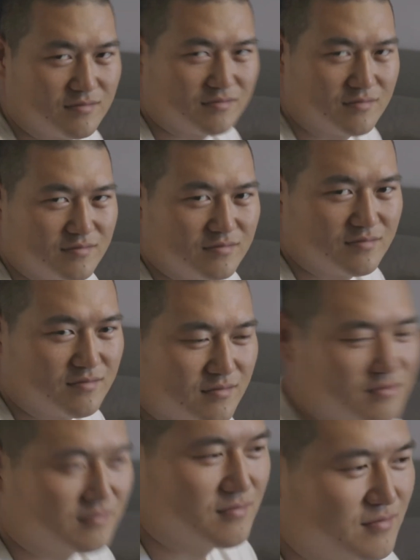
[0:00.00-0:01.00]
Big Gay Cuz, say
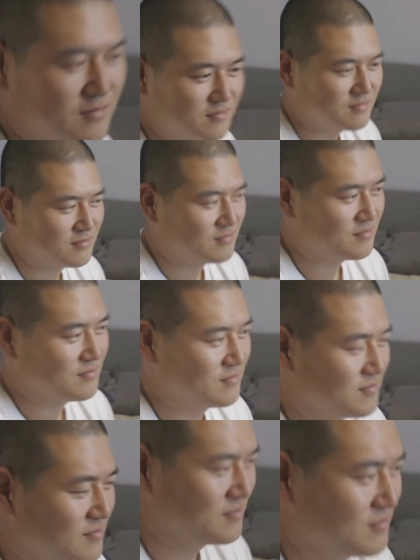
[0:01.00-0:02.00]
hi.
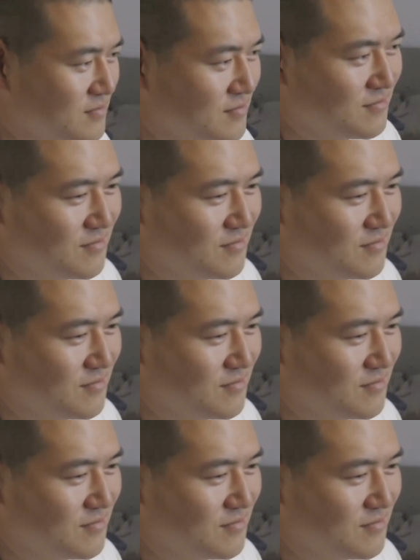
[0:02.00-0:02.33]
Say hi.